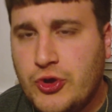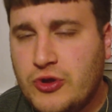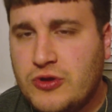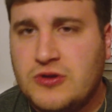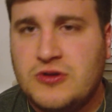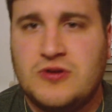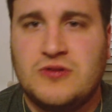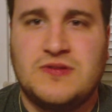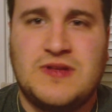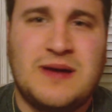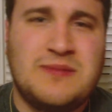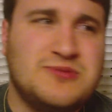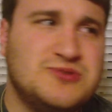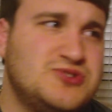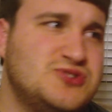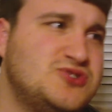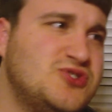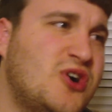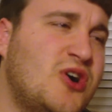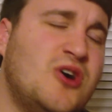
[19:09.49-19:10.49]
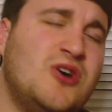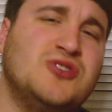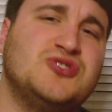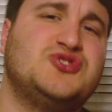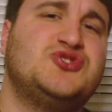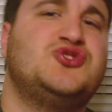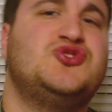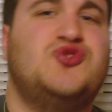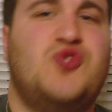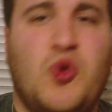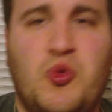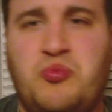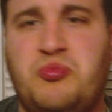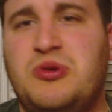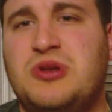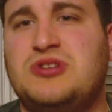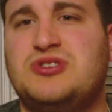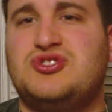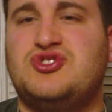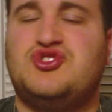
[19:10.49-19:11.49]
you know, that was just all
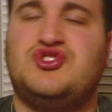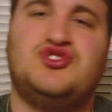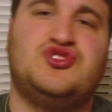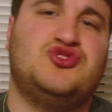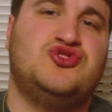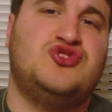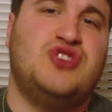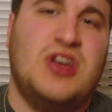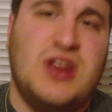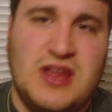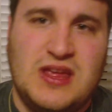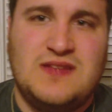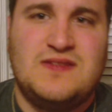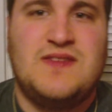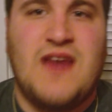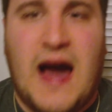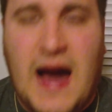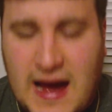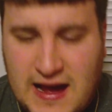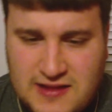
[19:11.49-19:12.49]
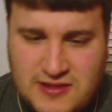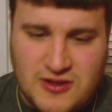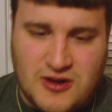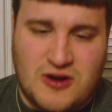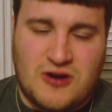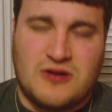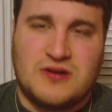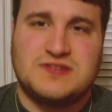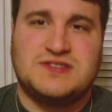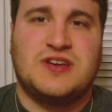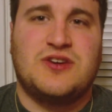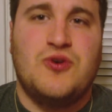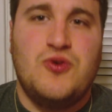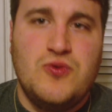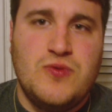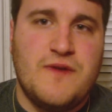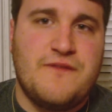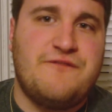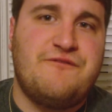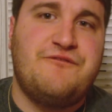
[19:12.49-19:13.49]
stupid, shitty dialogue. It's like, who
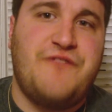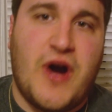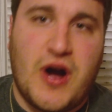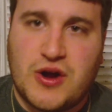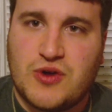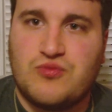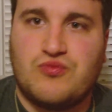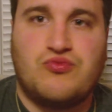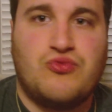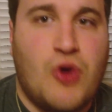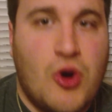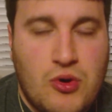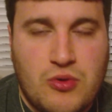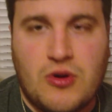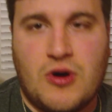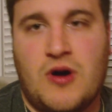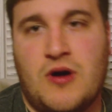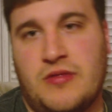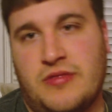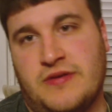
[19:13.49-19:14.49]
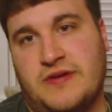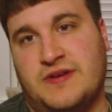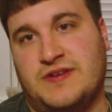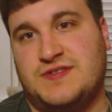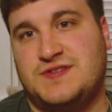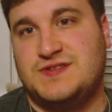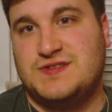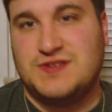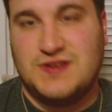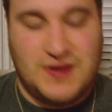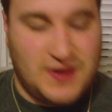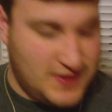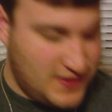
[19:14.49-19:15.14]
the fuck wrote all this?